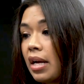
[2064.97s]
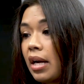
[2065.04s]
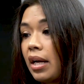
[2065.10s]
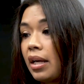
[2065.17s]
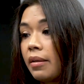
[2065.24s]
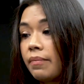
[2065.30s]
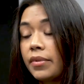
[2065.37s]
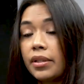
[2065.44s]

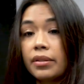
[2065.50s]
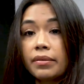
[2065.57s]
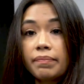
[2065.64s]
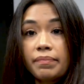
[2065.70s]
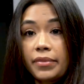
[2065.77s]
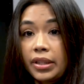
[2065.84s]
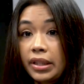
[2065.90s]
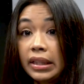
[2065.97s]
you're
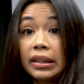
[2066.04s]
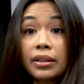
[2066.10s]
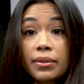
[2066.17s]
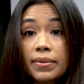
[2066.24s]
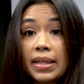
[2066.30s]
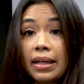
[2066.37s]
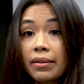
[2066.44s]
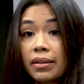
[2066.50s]
going to
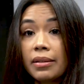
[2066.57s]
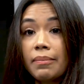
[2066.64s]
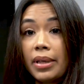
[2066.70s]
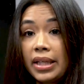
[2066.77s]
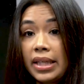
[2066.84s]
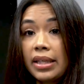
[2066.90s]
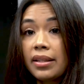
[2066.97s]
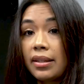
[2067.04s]
lose out on
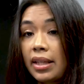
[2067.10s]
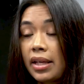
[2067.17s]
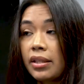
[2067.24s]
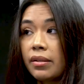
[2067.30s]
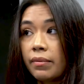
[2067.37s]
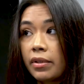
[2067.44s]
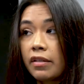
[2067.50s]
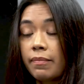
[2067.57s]
money that
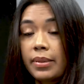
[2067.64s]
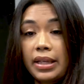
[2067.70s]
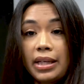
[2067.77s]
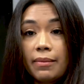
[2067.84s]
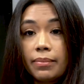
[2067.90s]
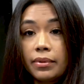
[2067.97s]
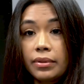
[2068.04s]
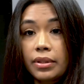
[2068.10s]
you would have been
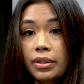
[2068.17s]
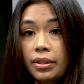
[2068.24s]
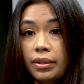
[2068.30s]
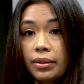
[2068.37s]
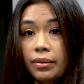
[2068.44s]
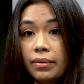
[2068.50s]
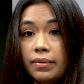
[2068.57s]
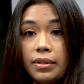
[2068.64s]
able
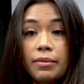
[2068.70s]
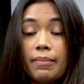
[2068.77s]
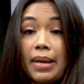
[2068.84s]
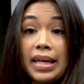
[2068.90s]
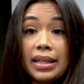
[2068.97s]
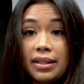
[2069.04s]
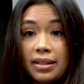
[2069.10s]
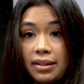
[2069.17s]
to
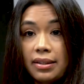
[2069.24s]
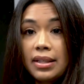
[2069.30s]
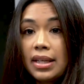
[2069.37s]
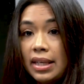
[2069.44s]
make